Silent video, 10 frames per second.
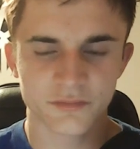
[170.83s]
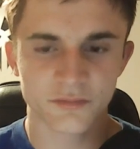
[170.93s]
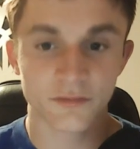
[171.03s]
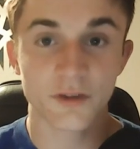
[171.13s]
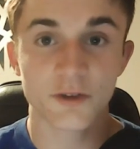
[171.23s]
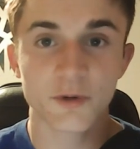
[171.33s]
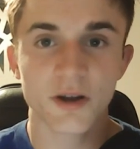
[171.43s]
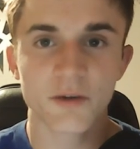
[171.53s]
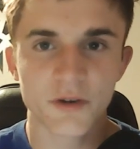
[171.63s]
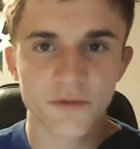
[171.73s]
That's what
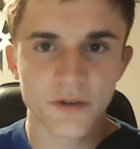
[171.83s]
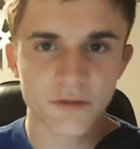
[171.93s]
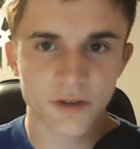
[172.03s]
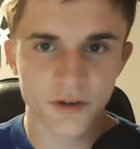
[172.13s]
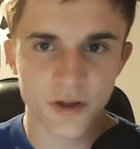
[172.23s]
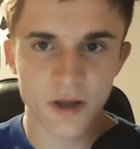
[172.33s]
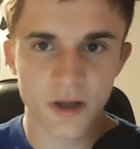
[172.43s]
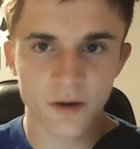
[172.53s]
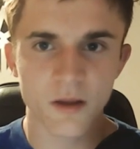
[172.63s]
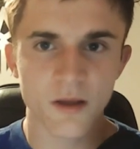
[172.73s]
I would have done
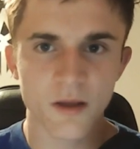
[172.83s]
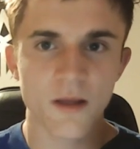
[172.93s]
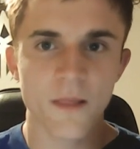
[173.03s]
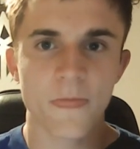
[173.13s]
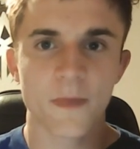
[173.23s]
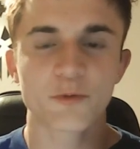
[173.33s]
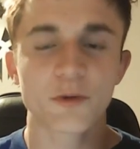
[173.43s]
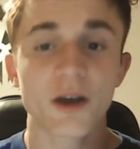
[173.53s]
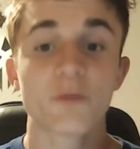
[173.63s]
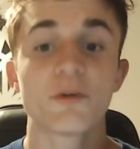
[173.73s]
better. That's
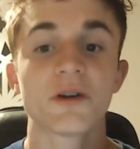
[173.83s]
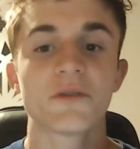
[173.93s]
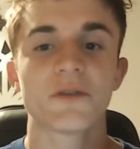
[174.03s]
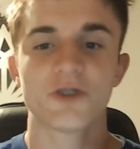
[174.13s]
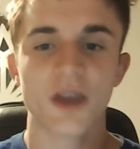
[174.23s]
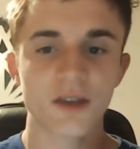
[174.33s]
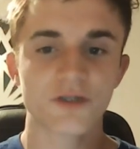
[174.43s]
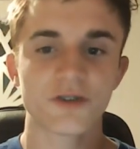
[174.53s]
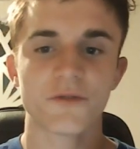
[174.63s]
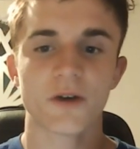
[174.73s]
what I would have
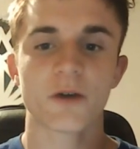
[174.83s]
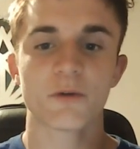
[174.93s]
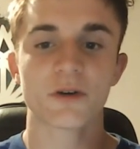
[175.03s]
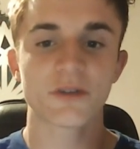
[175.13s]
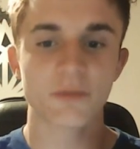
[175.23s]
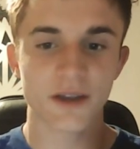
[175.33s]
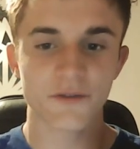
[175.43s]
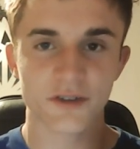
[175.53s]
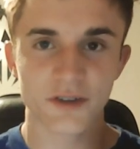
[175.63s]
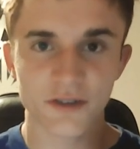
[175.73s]
changed if I were to be
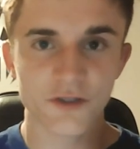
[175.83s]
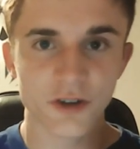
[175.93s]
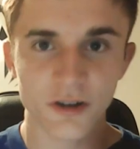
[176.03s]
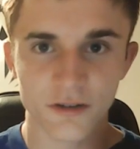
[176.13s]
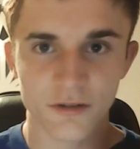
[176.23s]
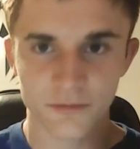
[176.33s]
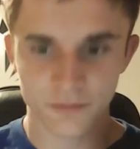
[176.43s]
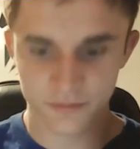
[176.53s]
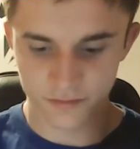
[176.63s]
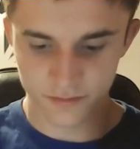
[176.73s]
given a second chance.
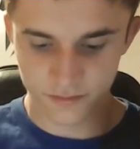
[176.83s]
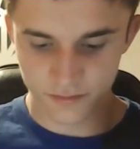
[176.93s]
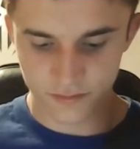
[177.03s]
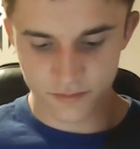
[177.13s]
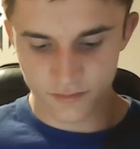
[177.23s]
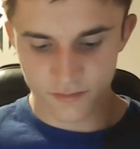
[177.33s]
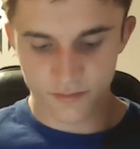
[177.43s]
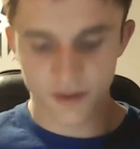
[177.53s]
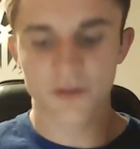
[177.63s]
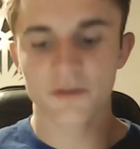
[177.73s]

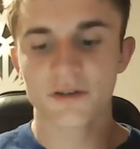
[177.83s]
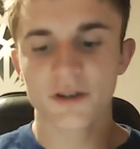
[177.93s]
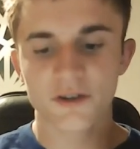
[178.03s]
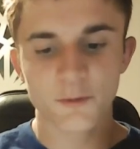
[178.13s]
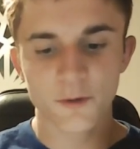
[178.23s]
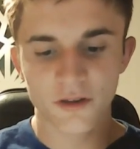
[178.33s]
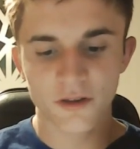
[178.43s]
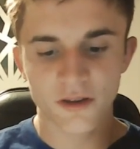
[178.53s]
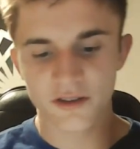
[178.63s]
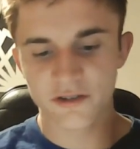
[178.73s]
Now, the next one on
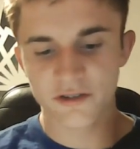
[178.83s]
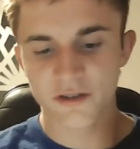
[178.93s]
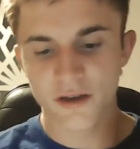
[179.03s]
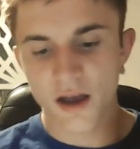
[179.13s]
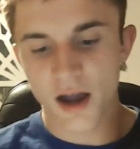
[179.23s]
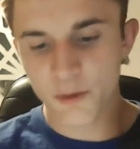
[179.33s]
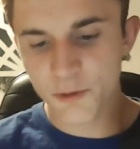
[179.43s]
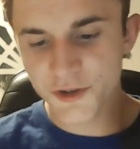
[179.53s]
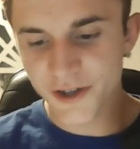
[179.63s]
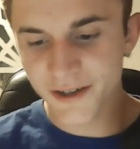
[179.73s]
the list, I
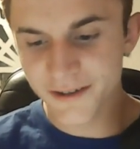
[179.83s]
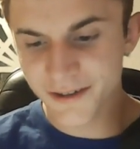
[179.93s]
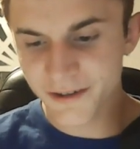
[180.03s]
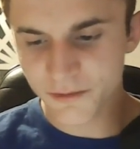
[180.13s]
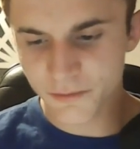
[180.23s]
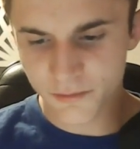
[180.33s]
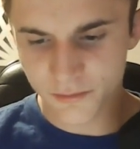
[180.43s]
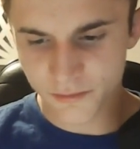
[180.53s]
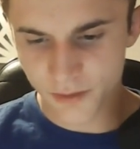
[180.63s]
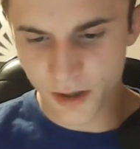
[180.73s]
wish I didn't
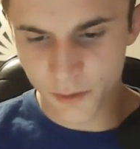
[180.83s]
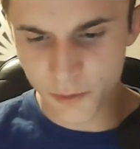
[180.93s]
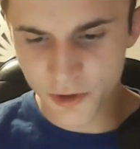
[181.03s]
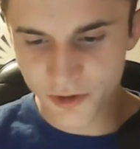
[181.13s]
I wish I